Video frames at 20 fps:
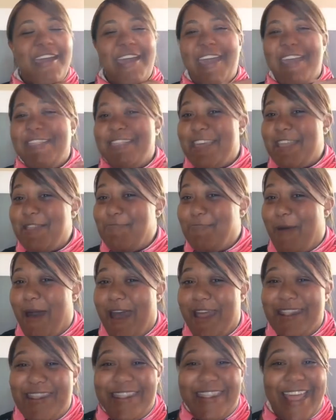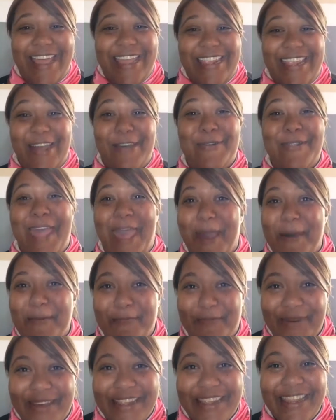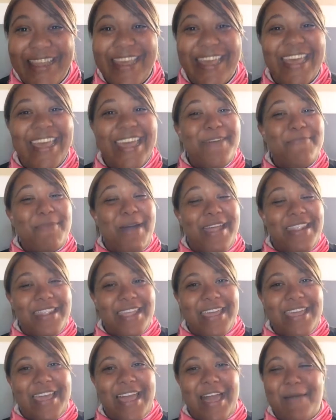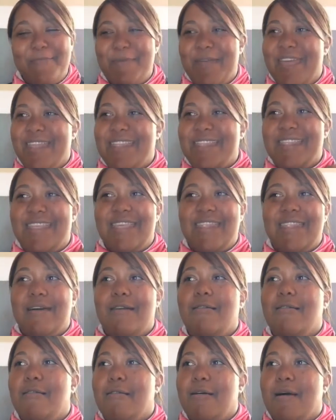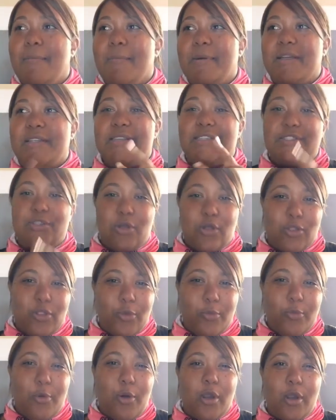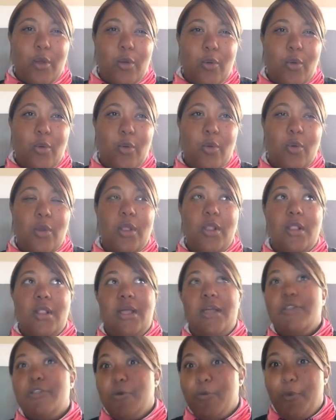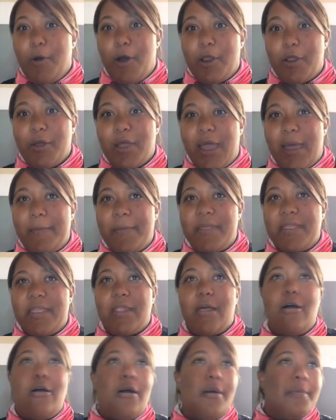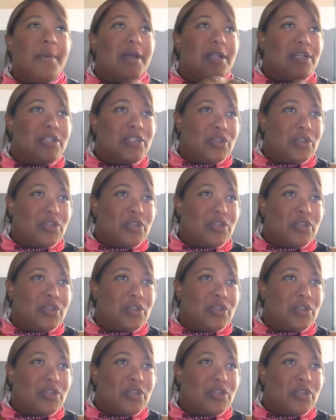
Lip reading: And then Monday don't happen. Monday come and then, oh, I'm gonna start tomorrow. Tomorrow come and then, oh, I'm gonna